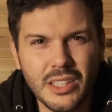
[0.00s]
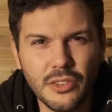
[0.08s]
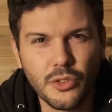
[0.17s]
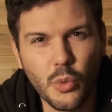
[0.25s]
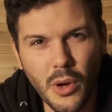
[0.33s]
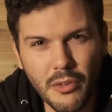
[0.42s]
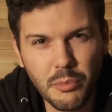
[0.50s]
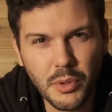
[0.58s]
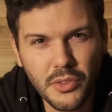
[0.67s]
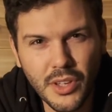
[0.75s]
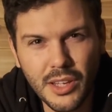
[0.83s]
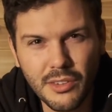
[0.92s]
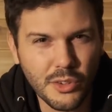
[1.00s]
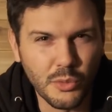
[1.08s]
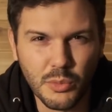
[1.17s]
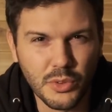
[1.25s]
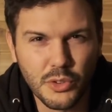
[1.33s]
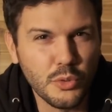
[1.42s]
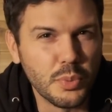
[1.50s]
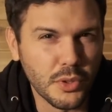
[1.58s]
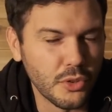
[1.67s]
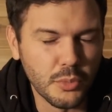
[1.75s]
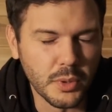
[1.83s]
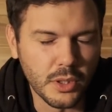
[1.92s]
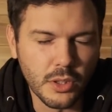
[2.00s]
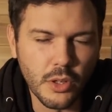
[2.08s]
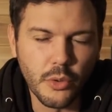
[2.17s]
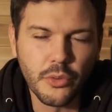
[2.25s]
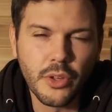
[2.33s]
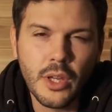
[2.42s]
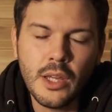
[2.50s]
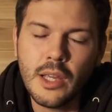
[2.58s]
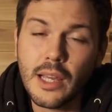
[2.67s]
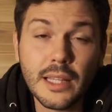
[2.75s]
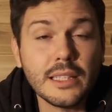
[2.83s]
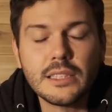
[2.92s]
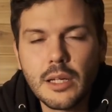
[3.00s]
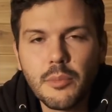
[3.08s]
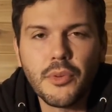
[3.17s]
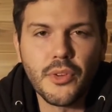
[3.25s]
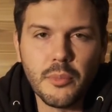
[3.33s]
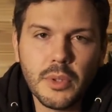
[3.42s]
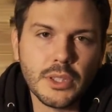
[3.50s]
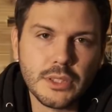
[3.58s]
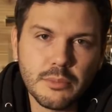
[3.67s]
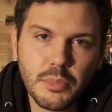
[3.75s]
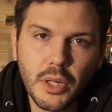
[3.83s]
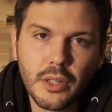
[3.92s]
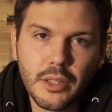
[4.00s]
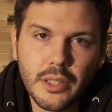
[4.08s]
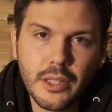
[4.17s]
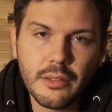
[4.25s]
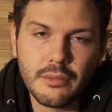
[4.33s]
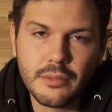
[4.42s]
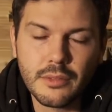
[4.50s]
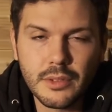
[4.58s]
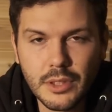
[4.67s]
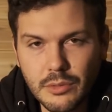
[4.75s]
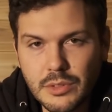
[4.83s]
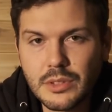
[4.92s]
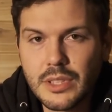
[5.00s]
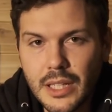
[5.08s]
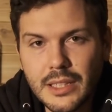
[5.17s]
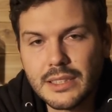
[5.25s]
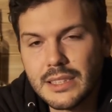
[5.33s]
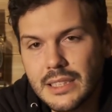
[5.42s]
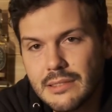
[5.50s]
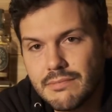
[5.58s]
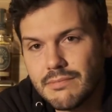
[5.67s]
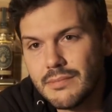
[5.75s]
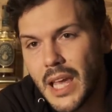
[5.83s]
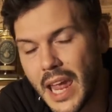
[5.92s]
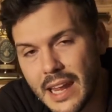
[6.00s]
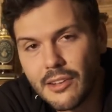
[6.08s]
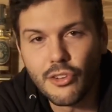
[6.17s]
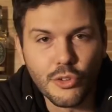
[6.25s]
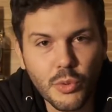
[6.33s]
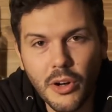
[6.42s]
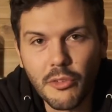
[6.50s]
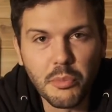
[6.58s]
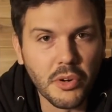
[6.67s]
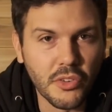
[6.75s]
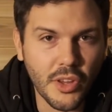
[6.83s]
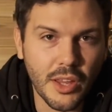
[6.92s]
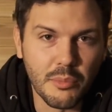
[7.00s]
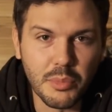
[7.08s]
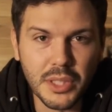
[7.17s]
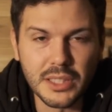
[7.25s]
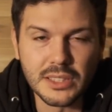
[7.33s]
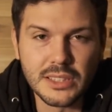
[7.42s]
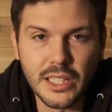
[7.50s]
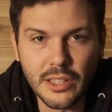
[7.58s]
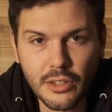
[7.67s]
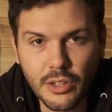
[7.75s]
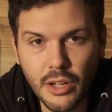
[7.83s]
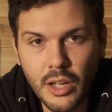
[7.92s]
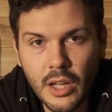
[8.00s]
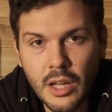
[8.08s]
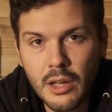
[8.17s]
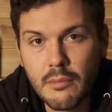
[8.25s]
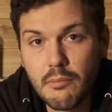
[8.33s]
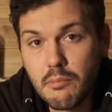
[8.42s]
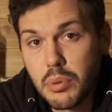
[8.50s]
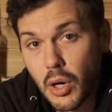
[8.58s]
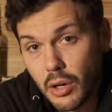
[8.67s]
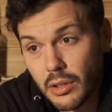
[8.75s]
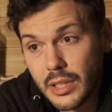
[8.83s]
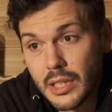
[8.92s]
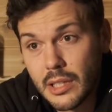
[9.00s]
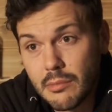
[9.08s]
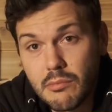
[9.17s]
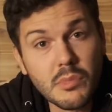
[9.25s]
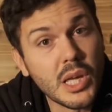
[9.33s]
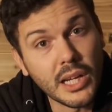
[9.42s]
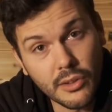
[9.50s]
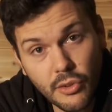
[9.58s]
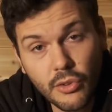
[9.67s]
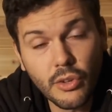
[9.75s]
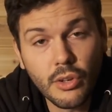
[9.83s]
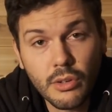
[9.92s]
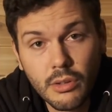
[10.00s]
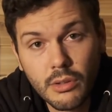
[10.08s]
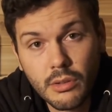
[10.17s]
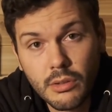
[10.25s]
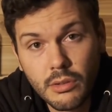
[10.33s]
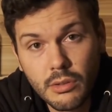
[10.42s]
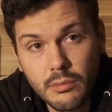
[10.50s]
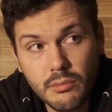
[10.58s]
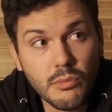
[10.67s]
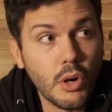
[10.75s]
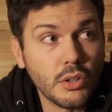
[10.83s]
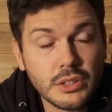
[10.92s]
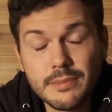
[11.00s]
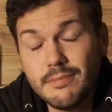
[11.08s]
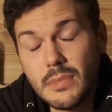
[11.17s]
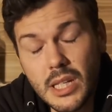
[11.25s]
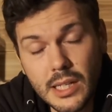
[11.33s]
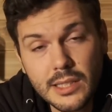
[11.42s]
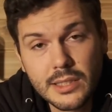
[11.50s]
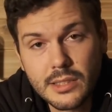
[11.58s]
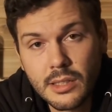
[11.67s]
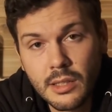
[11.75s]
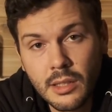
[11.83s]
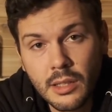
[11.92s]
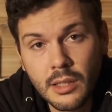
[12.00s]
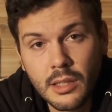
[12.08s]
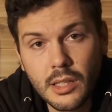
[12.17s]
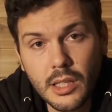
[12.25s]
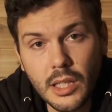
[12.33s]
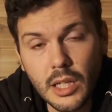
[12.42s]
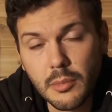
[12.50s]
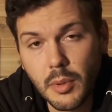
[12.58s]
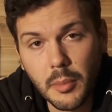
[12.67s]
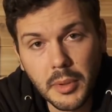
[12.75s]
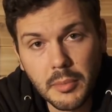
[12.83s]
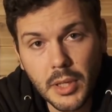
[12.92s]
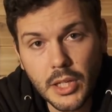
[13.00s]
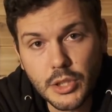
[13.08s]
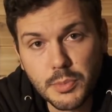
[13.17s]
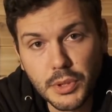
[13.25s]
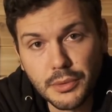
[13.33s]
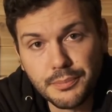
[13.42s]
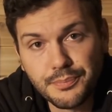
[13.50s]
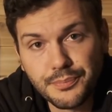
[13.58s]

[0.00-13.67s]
Hill's 12%, so super, super close. And then 10% malted barley. You tend to see 8 to 12% being the standard barley mix, malt mix in a bourbon mash bill.